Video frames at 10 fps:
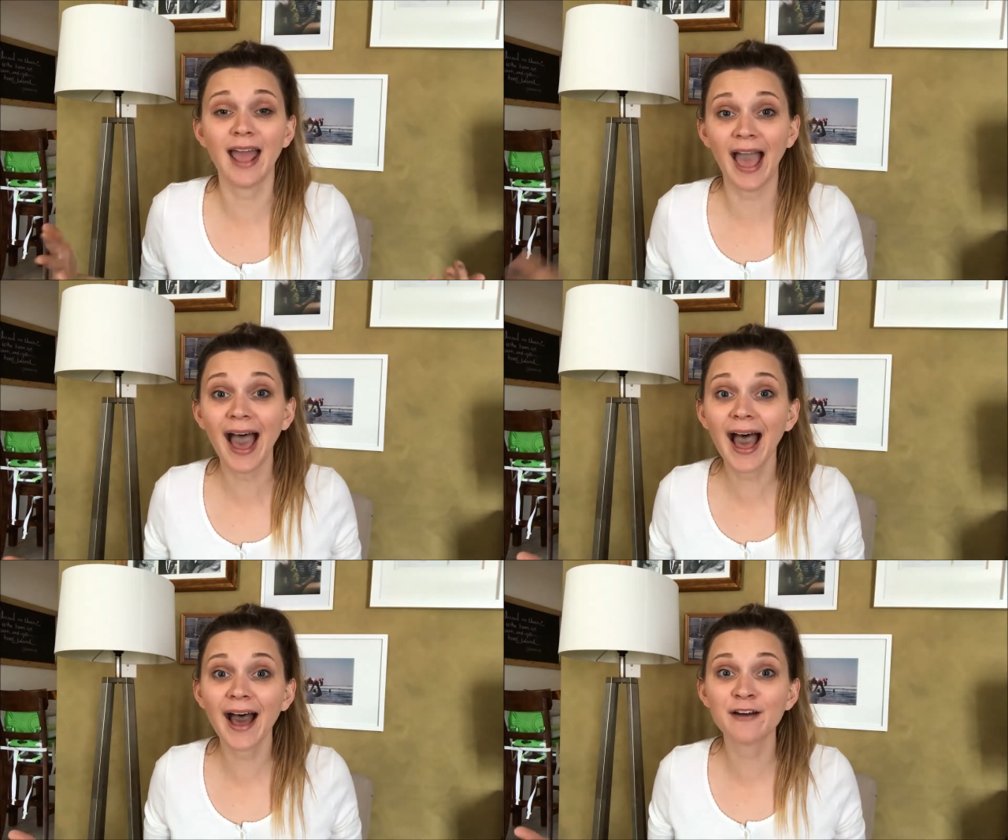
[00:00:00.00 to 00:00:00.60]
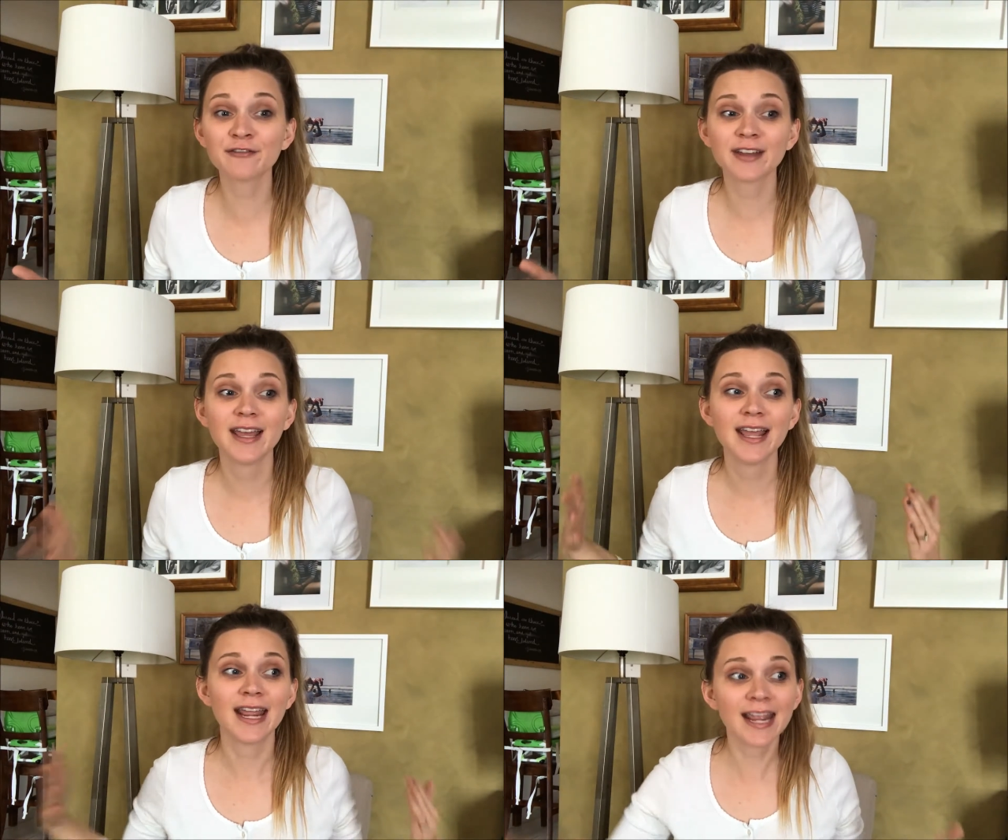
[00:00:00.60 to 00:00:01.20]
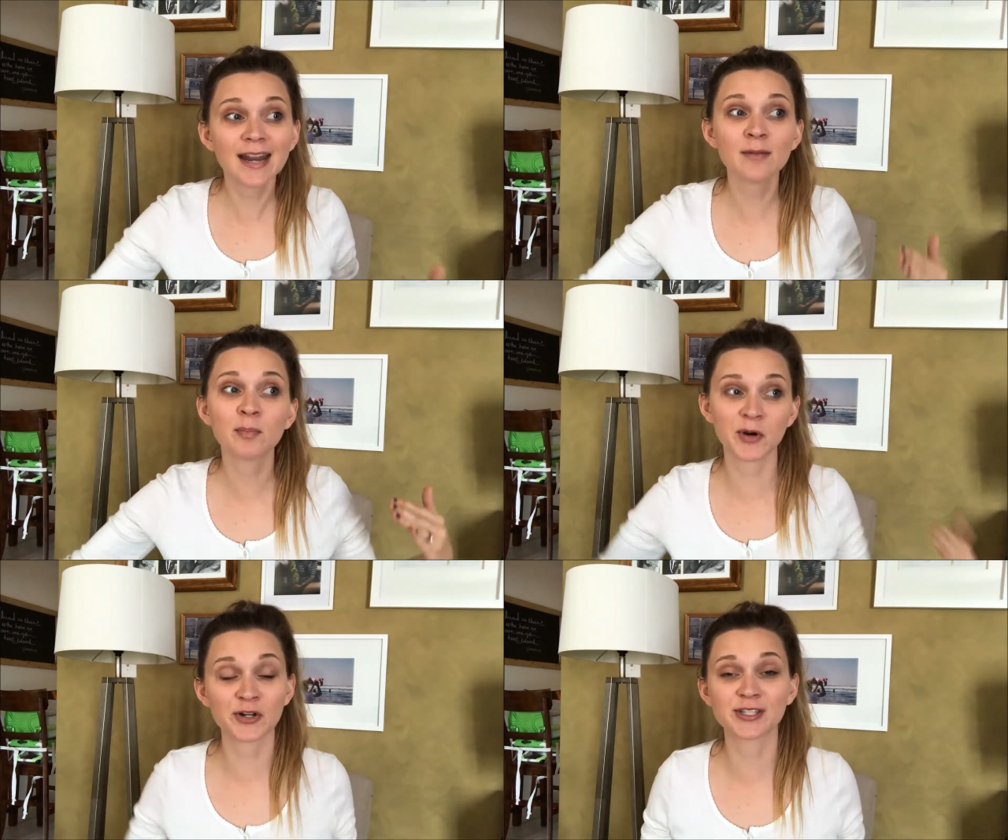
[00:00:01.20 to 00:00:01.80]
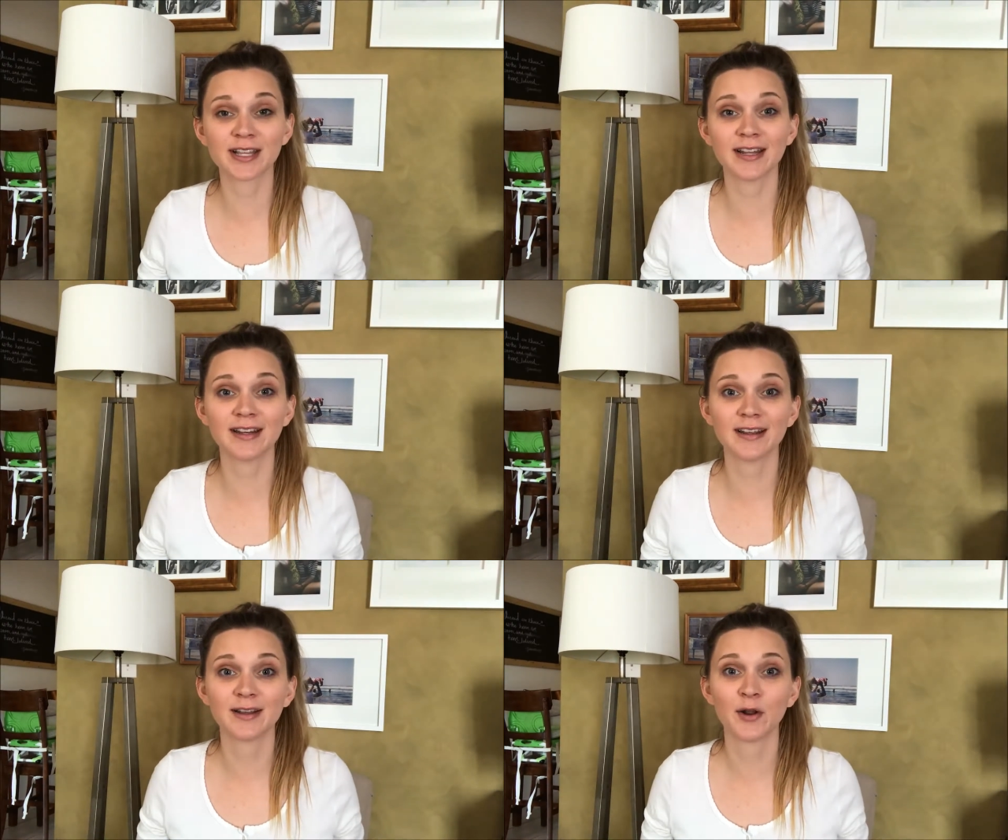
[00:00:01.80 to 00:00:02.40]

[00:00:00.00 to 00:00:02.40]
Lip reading: have in-person